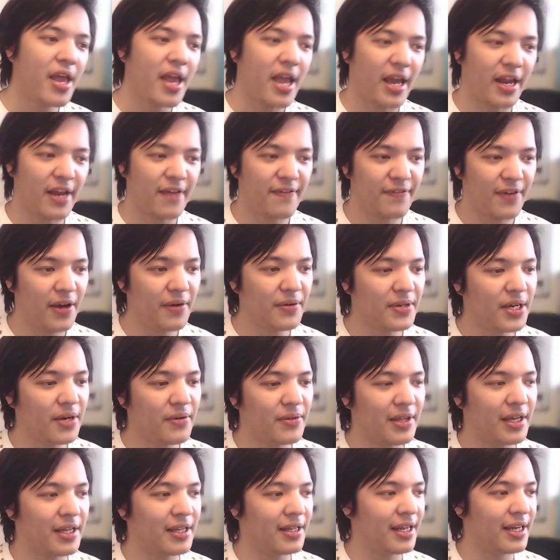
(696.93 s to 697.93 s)
and I found
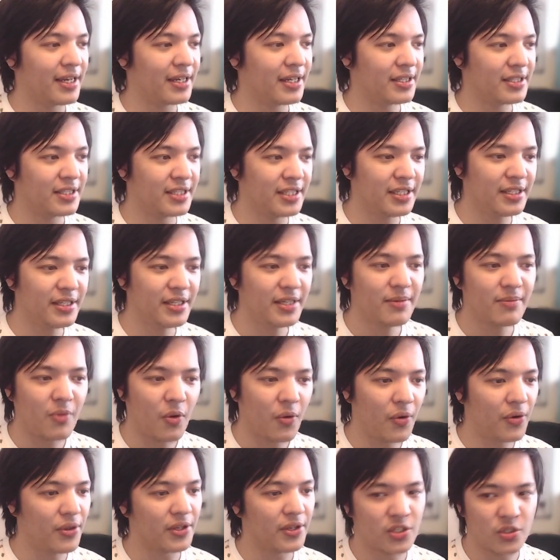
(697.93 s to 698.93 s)
out that like dealing
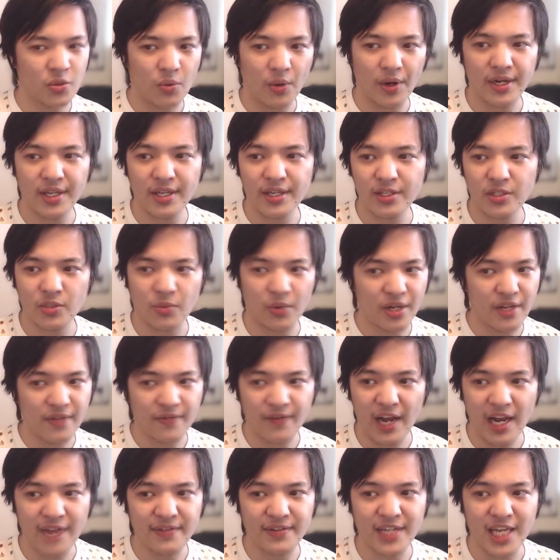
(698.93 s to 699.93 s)
more than
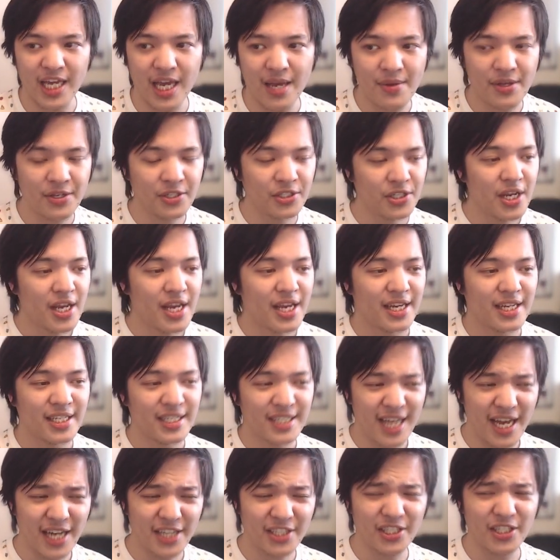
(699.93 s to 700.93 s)
20-25 damage
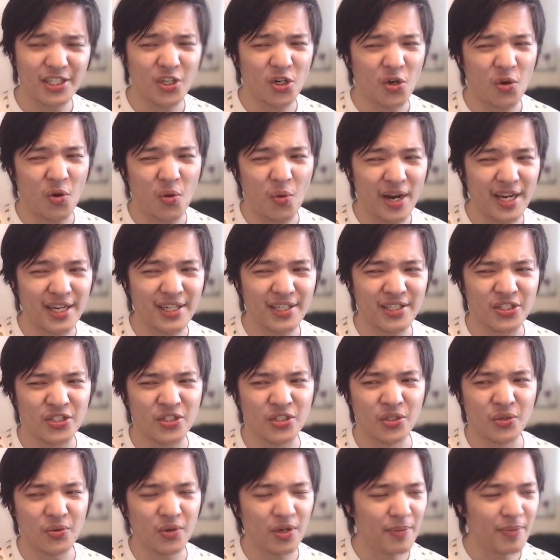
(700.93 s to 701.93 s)
is actually quite
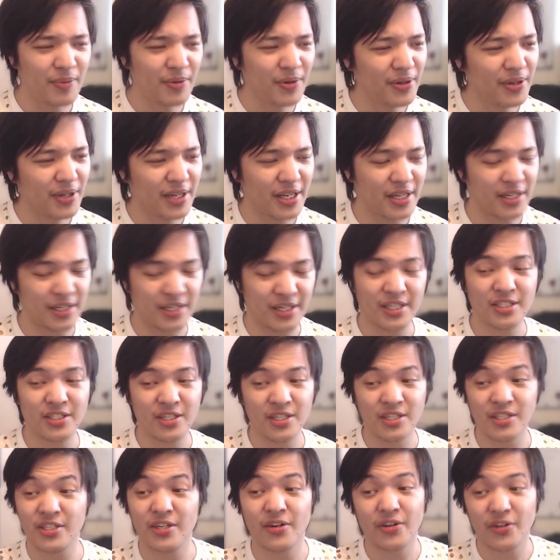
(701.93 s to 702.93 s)
doable, because
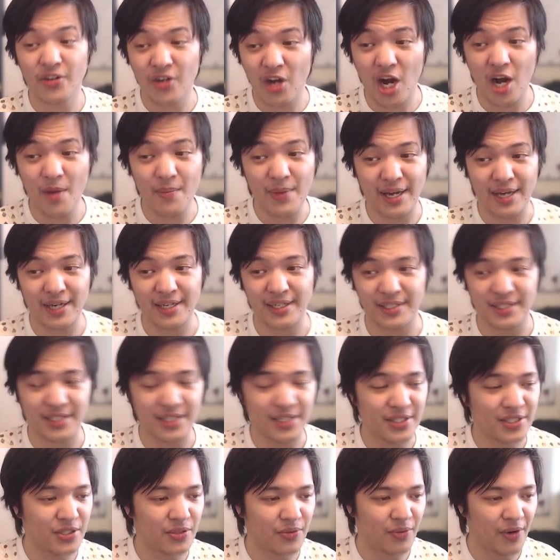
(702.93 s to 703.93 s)
considering combat
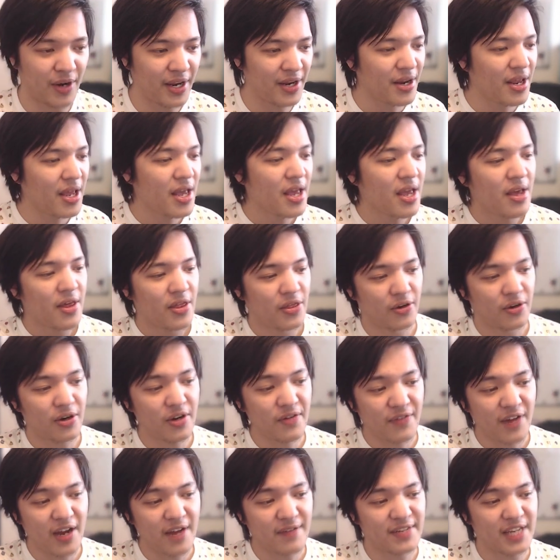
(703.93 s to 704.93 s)
exists, right?
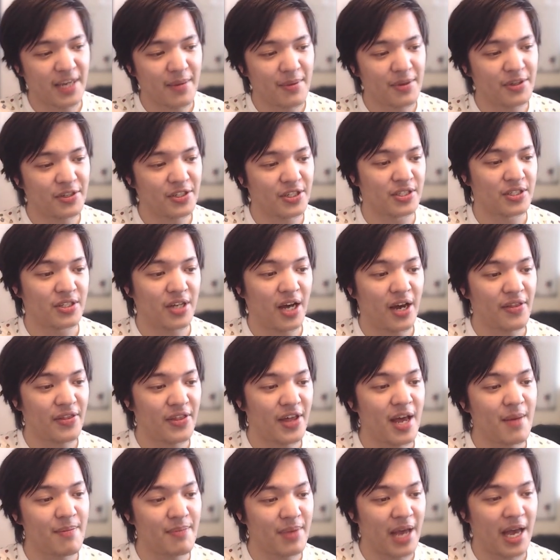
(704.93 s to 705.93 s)
35 damage is not
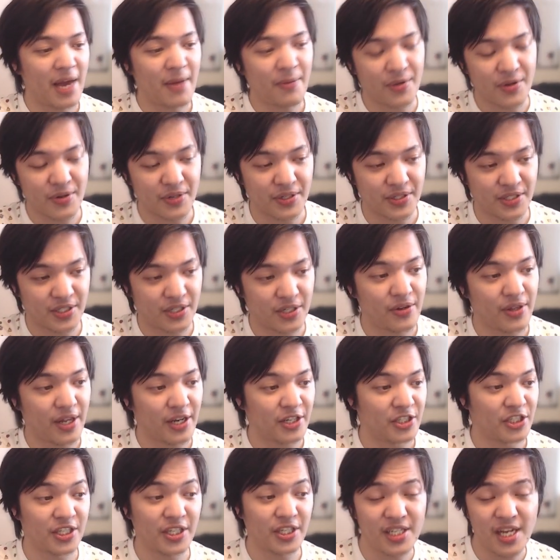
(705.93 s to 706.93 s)
that bad when you consider
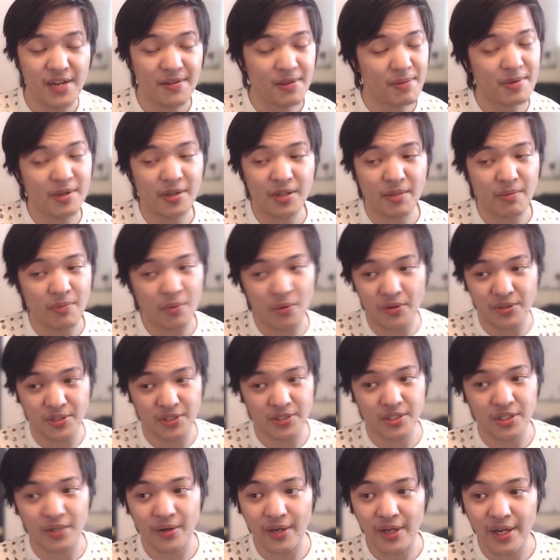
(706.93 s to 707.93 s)
that she doesn't have to be on the board to
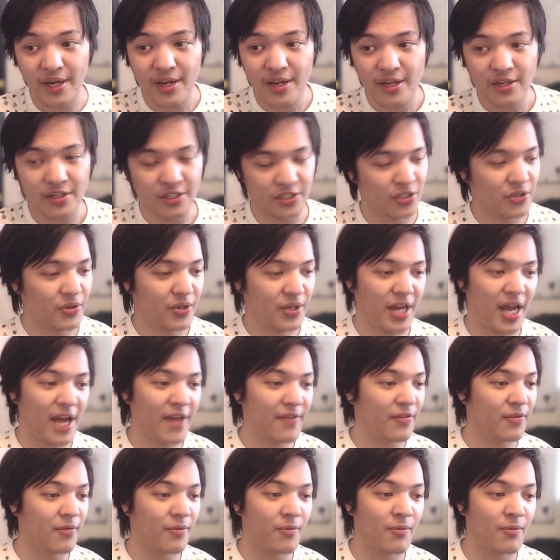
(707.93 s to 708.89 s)
do it. You can have